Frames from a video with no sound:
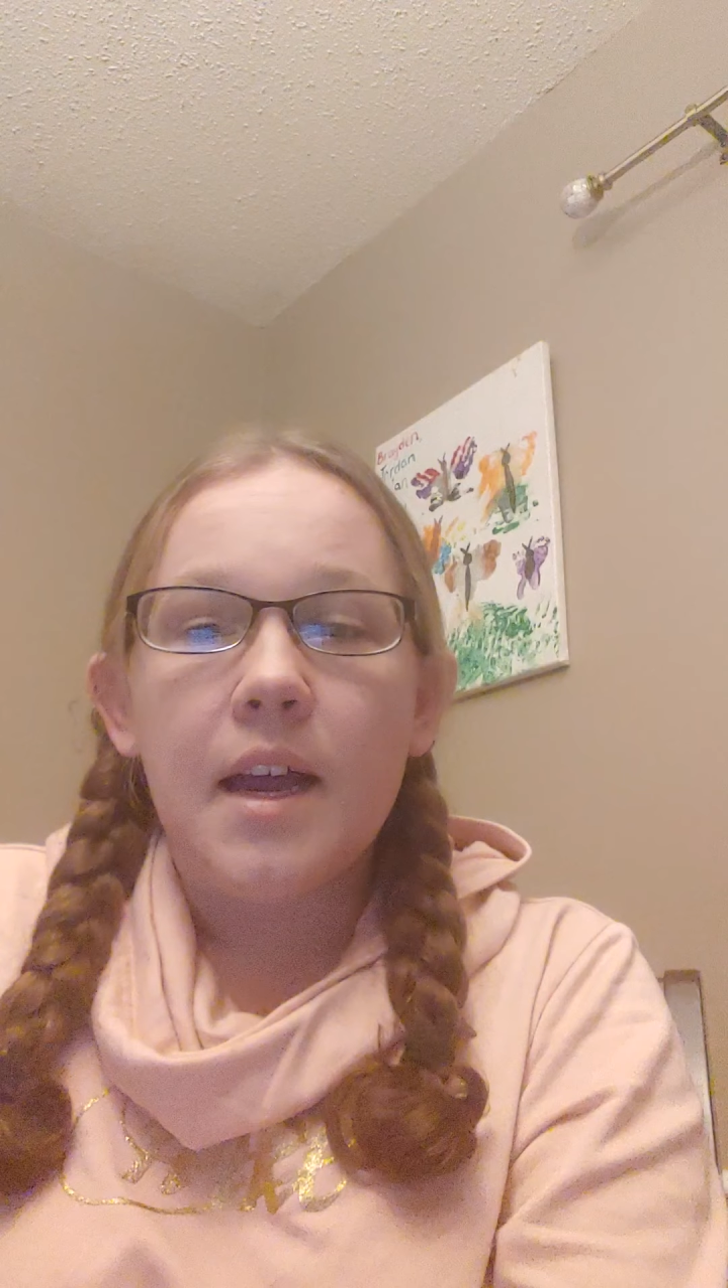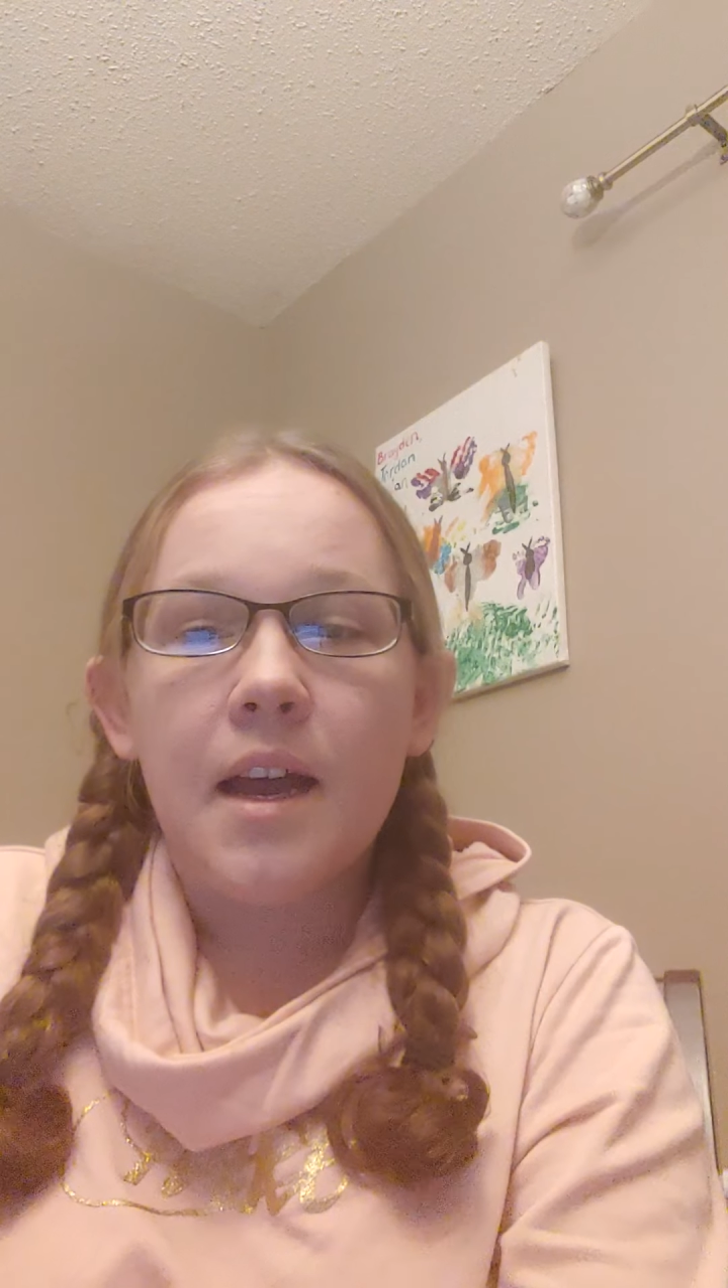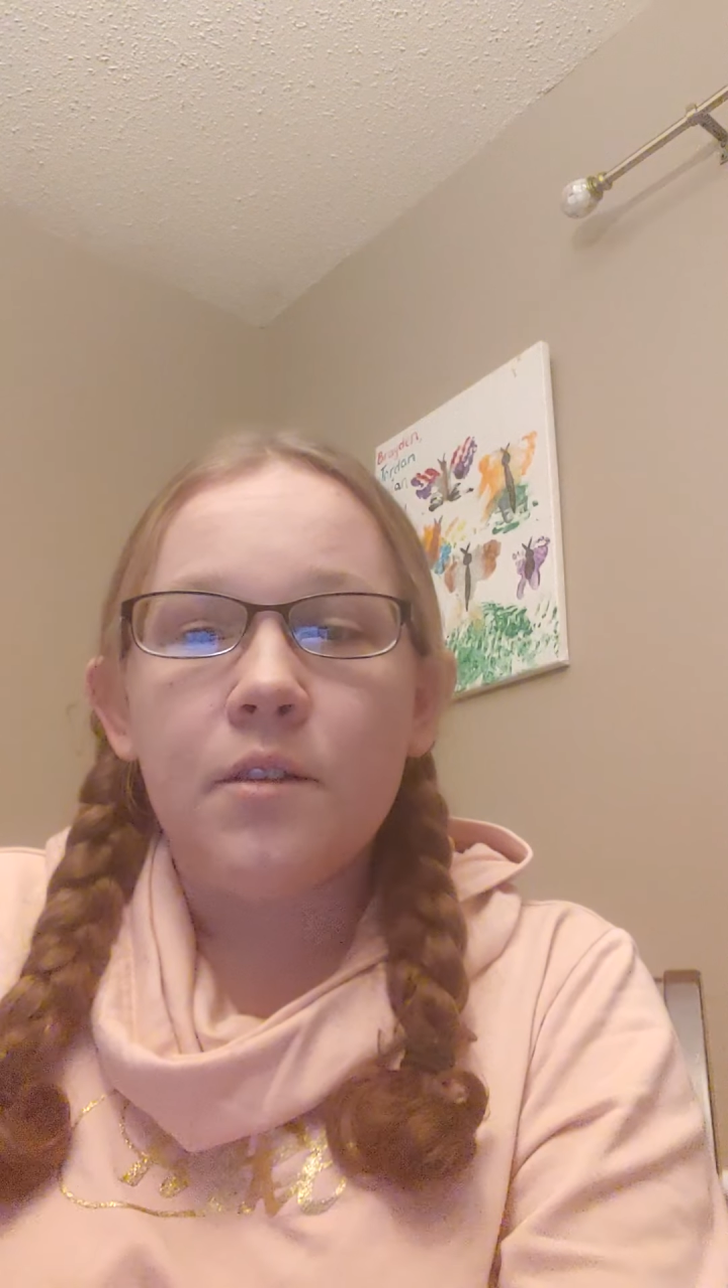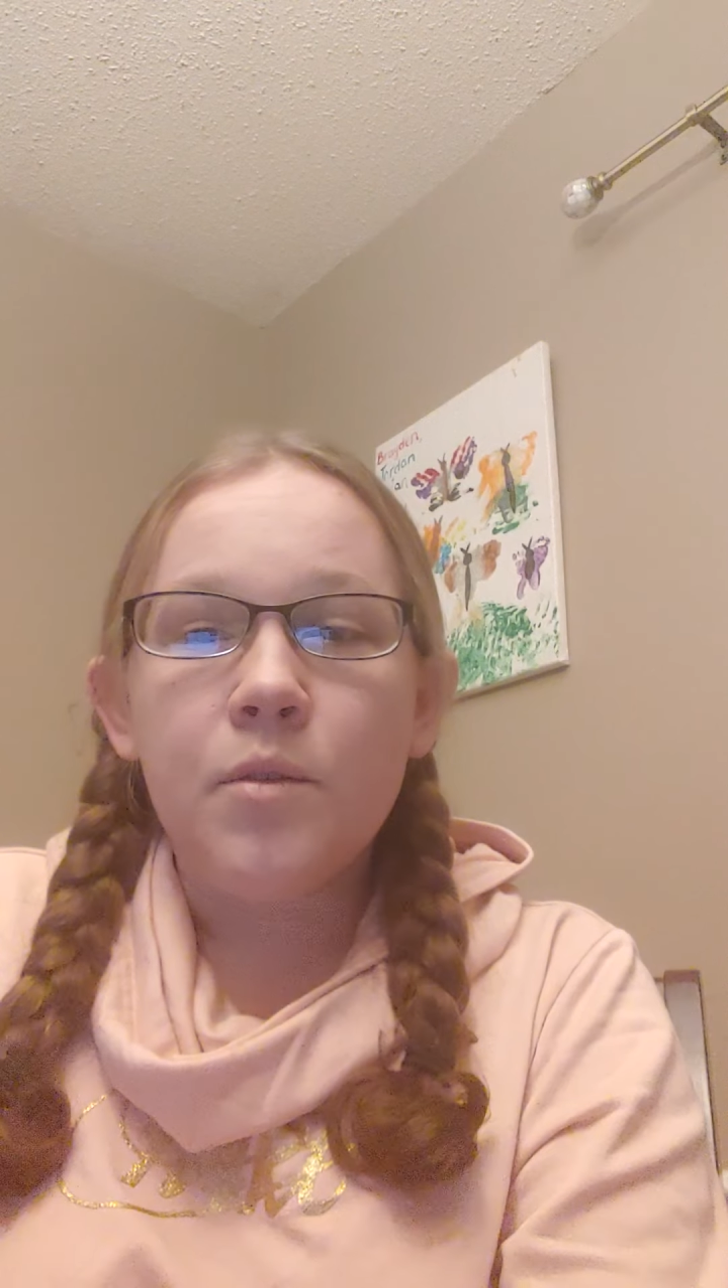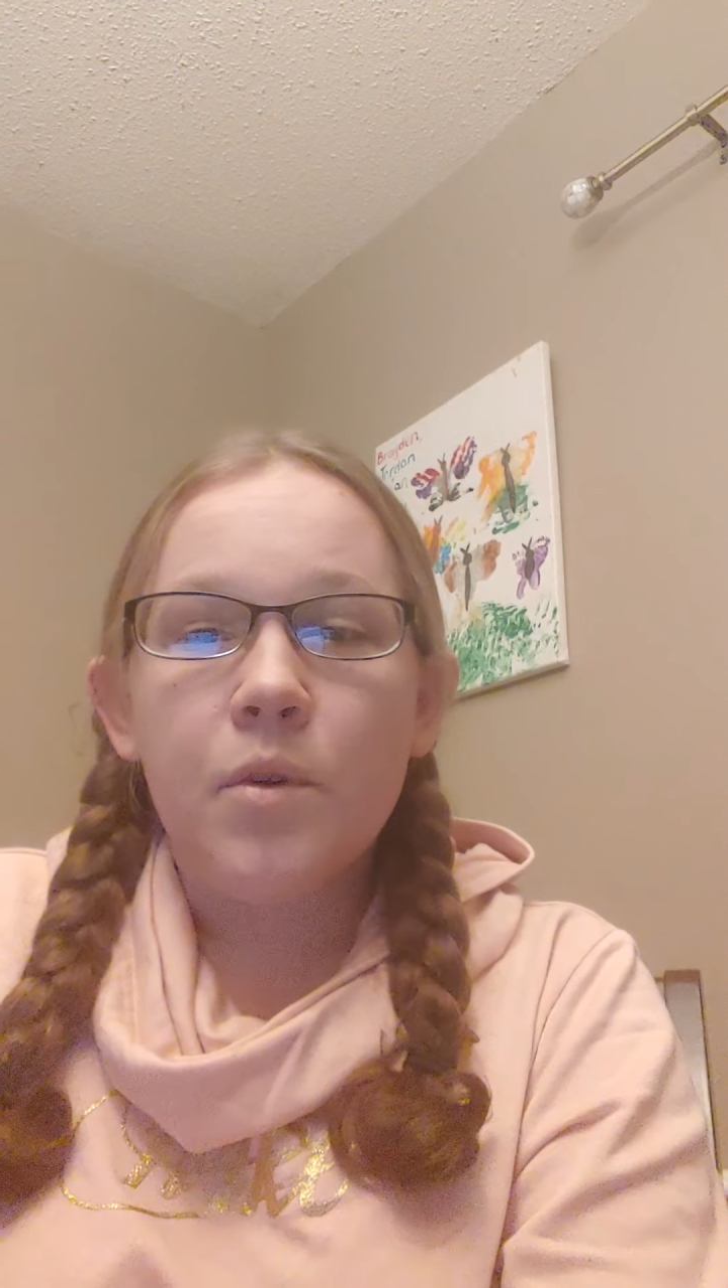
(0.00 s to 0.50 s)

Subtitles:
How do